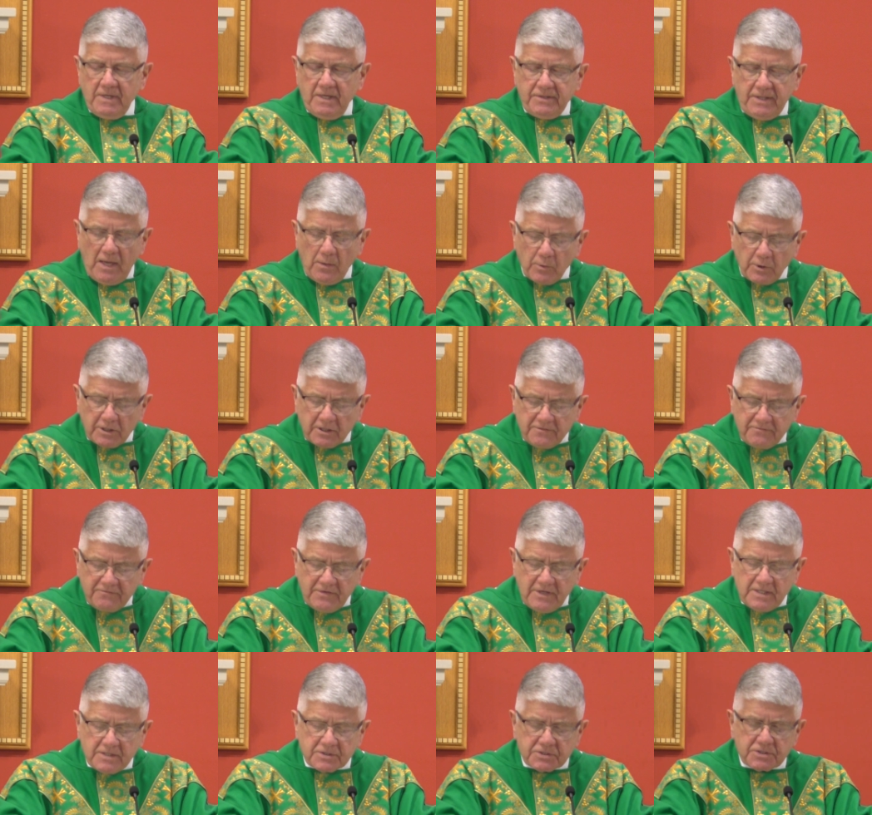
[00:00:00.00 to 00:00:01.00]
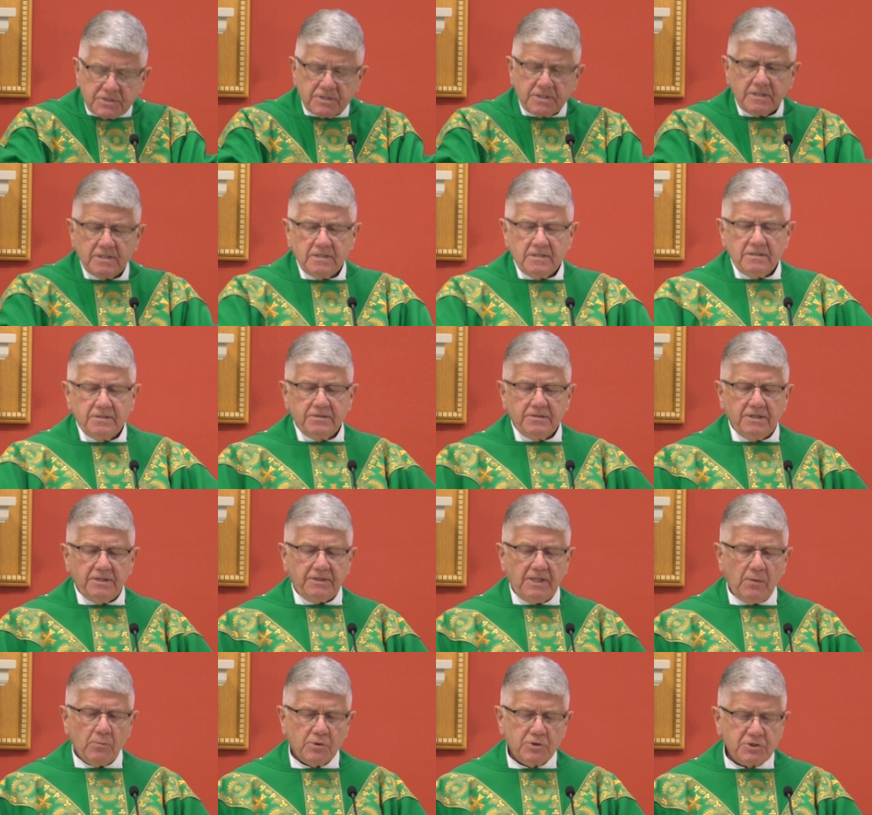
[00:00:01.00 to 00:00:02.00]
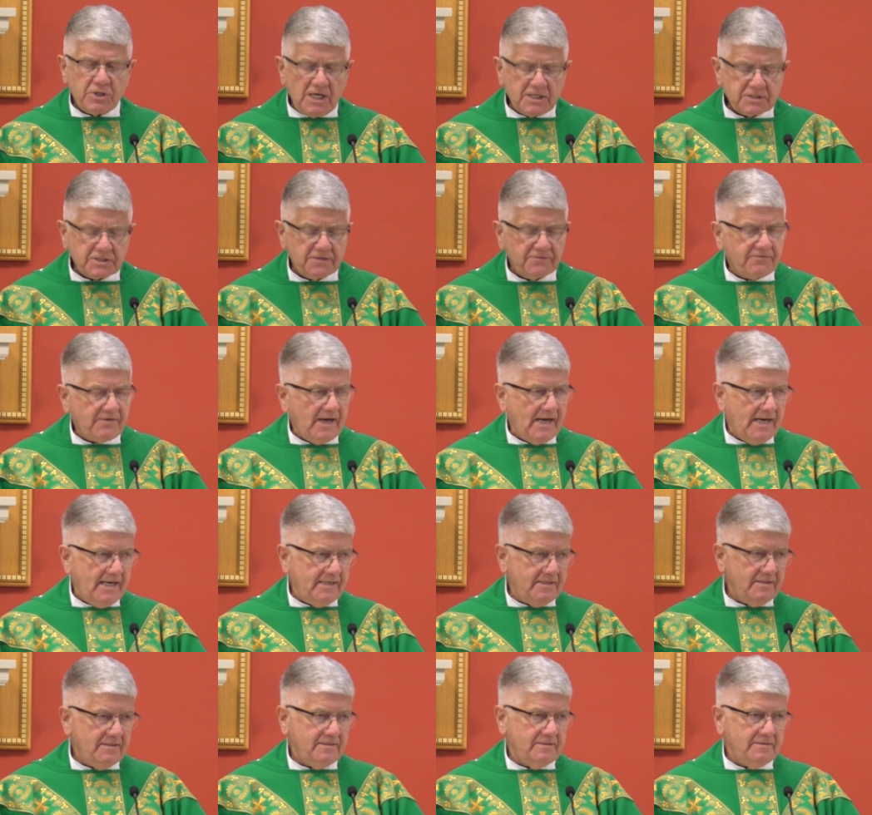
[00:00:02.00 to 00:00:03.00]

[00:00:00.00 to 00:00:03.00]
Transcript: They were convinced that they were justified